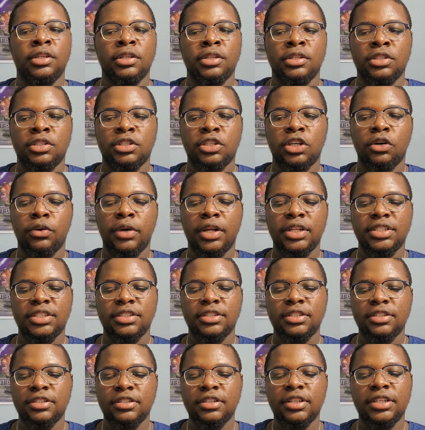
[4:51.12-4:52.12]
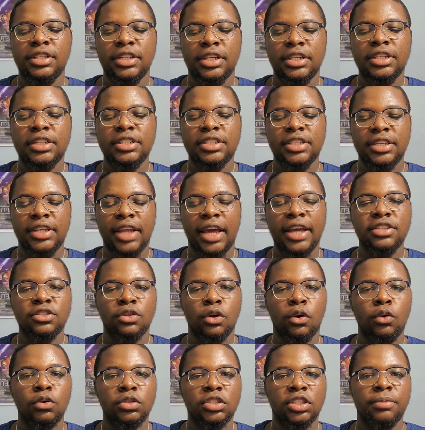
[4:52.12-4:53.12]
So it's a nice
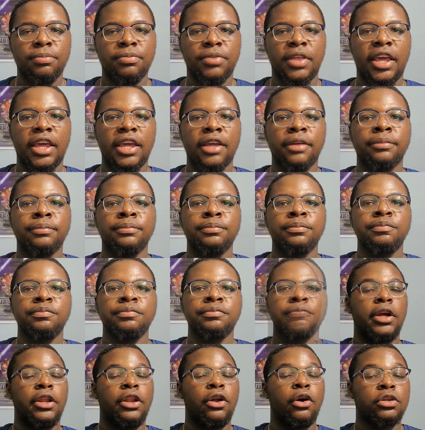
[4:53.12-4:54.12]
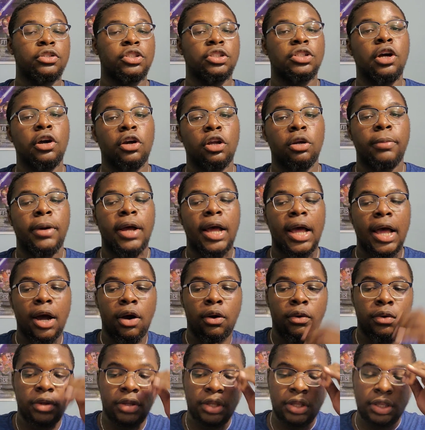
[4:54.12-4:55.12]
wholesome thing. Naruto's talking about
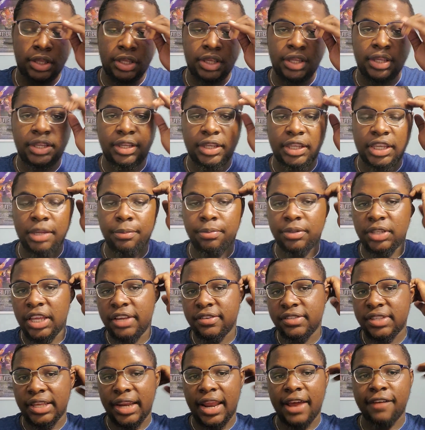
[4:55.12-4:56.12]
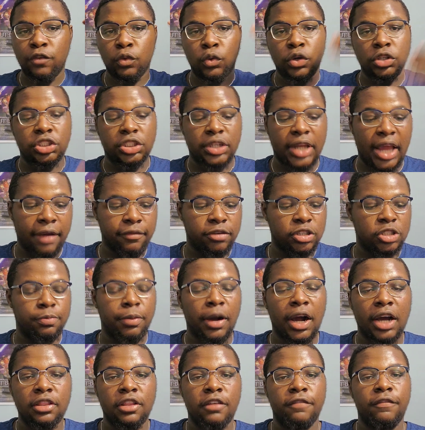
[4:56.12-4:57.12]
how He believes that everyone should have a
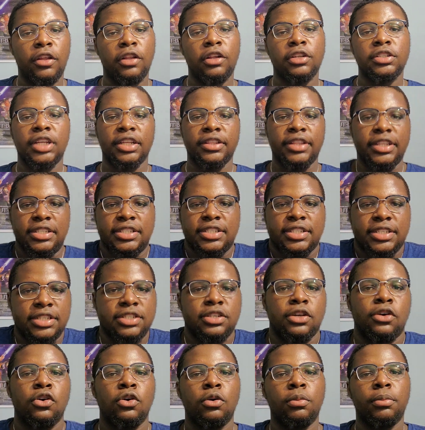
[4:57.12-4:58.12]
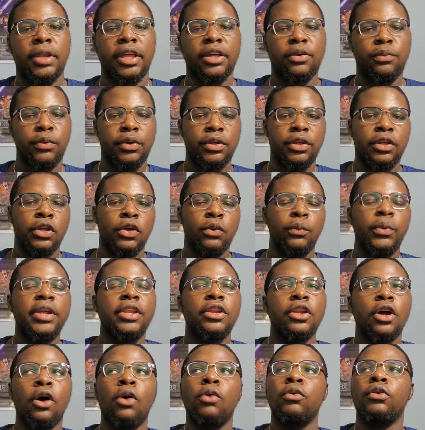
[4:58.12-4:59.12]
spot in the village. Like, this is his home. Like, we
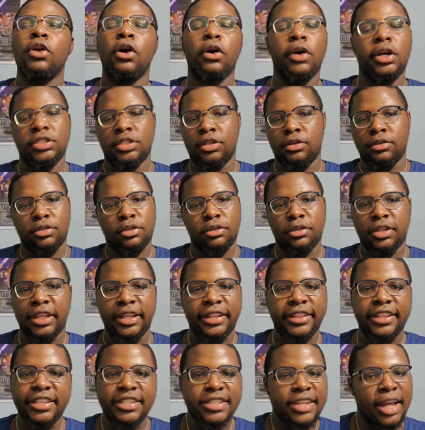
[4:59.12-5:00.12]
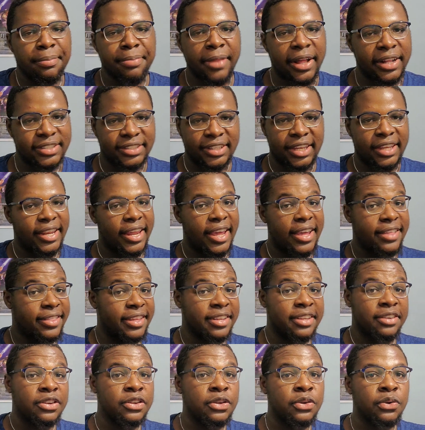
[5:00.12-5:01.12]
know Naruto, so like this, I'm not saying
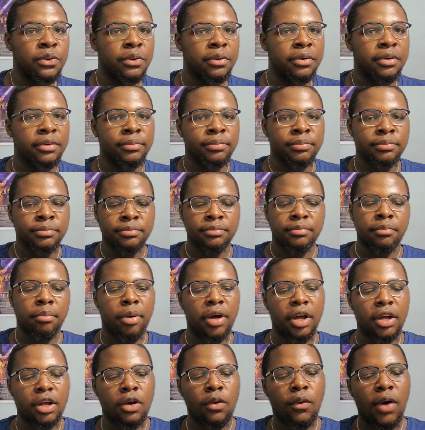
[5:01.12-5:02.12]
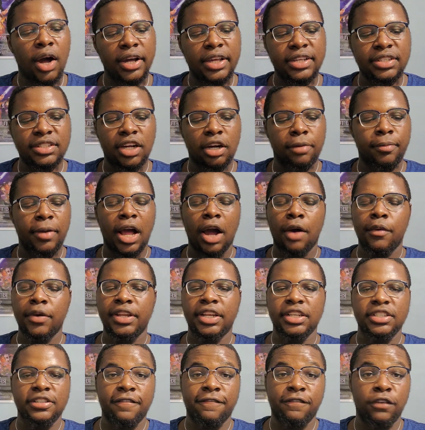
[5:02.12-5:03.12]
anything new. But Kawaki's talking about how he
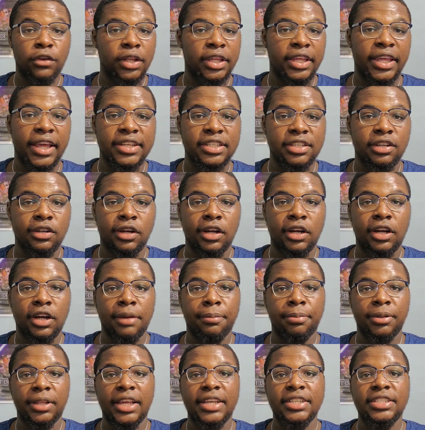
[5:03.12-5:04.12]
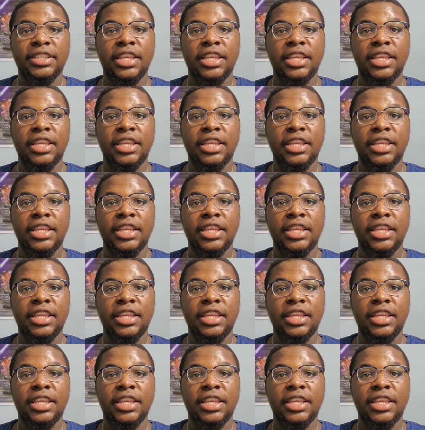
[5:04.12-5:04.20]
doesn't feel like he has a place